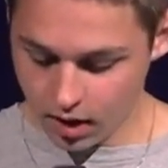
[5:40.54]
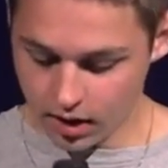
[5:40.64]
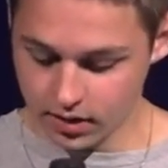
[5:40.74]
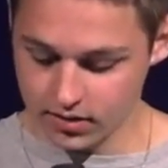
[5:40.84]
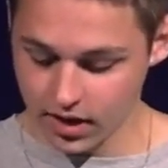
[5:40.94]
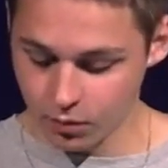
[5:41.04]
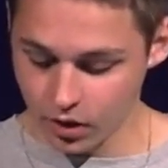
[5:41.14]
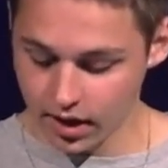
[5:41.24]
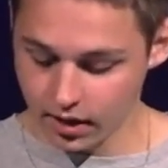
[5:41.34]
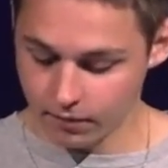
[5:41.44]
In the same
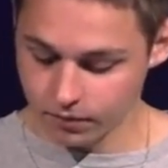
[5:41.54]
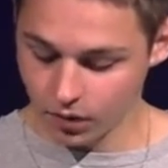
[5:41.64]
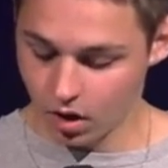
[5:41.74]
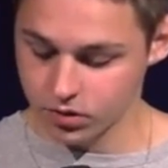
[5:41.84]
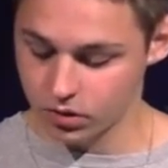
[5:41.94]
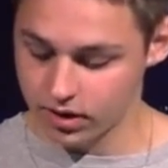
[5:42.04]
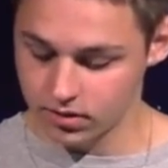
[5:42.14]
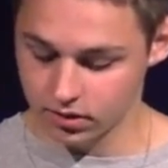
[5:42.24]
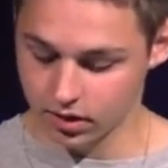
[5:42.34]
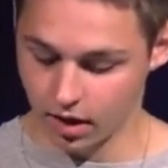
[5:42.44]
way, also he
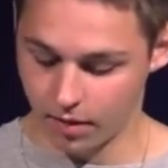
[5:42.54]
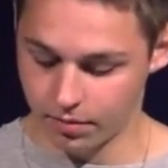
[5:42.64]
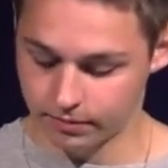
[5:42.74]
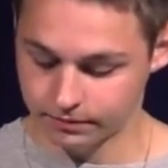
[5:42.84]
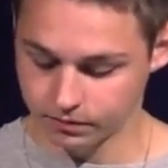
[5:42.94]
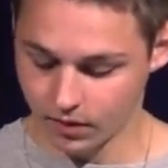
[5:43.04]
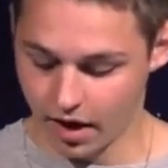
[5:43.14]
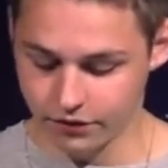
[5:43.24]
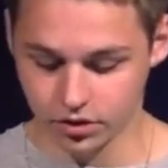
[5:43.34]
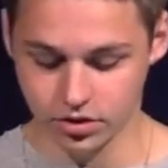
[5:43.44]
took the cup
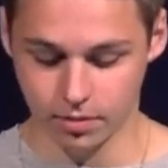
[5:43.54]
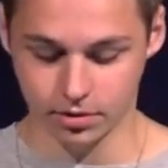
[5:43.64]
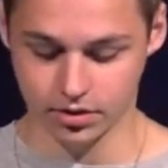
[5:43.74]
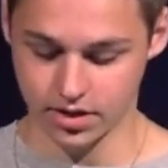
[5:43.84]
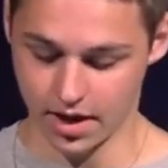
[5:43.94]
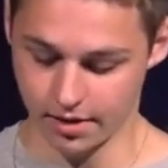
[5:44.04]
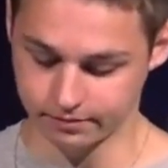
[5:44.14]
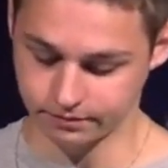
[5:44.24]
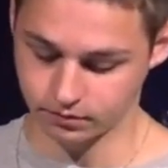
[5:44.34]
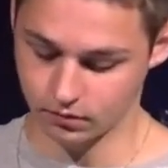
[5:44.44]
after supper, saying,
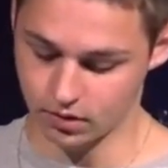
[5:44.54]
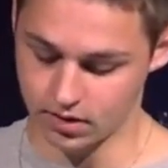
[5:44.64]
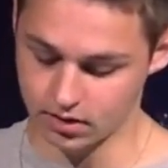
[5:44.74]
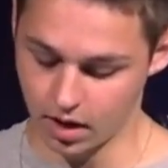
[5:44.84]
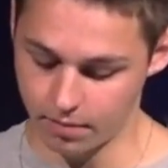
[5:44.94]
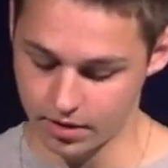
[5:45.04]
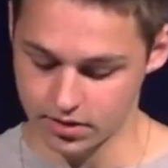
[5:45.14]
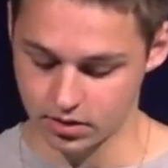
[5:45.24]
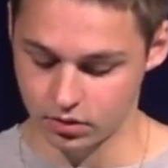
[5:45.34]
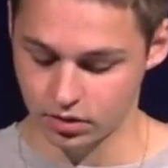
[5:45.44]
This cup
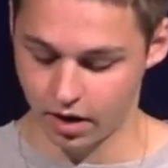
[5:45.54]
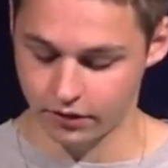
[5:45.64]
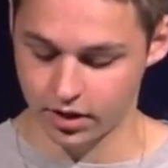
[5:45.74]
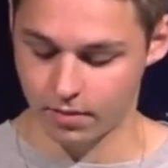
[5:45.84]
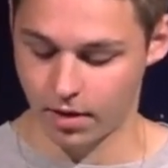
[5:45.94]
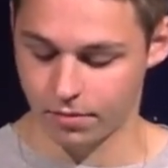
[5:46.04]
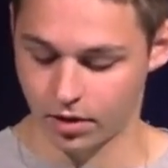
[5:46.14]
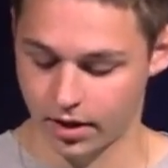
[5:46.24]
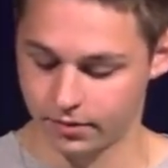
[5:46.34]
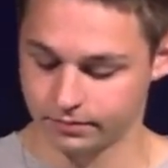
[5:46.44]
is a new covenant in my
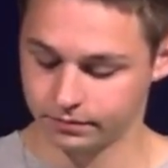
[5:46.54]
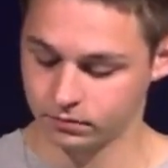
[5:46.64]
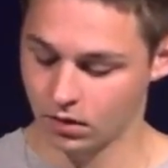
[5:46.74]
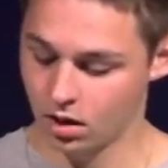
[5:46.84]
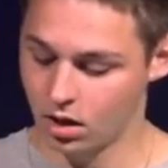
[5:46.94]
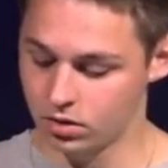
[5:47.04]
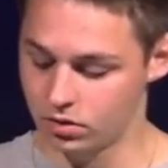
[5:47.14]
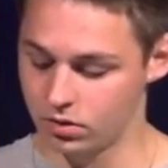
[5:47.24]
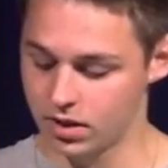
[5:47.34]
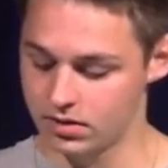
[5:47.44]
blood.
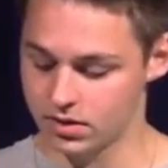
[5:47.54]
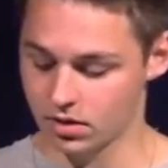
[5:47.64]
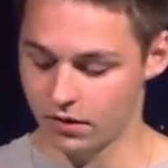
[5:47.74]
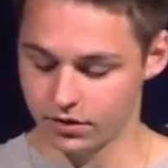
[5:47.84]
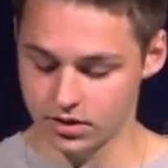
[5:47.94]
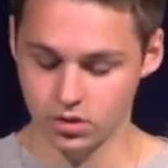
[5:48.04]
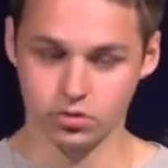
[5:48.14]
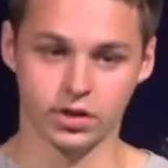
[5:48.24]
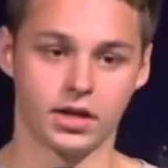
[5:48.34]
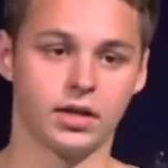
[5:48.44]
Do this as often as you
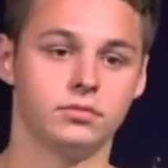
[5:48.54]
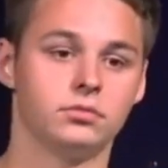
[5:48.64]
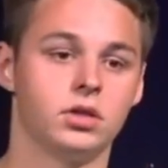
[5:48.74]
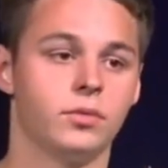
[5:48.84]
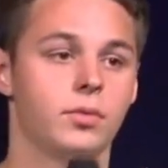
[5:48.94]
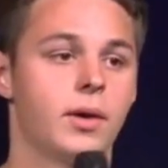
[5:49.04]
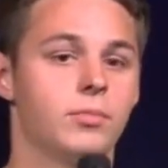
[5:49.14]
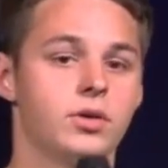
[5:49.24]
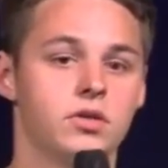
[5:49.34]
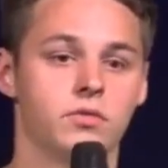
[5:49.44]
drink it in
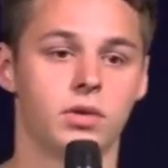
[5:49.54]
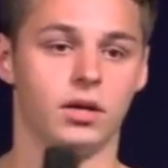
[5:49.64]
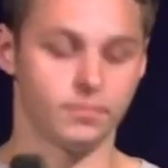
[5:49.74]
remembrance of me.